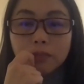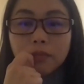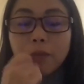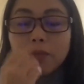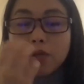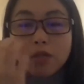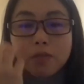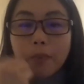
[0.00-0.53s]
I'm
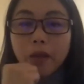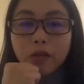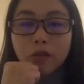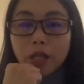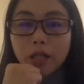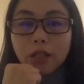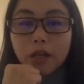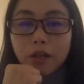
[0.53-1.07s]
just
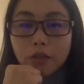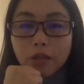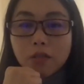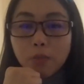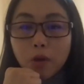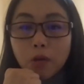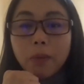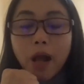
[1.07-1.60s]
speculating at this
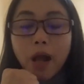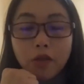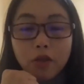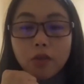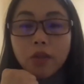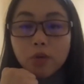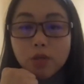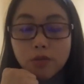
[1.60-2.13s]
point, but I
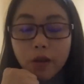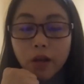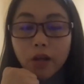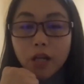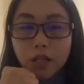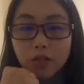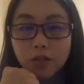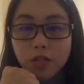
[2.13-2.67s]
thought that was very
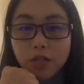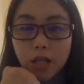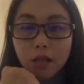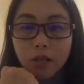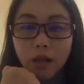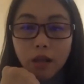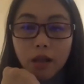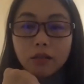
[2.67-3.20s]

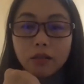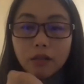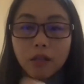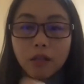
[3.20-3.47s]
interesting that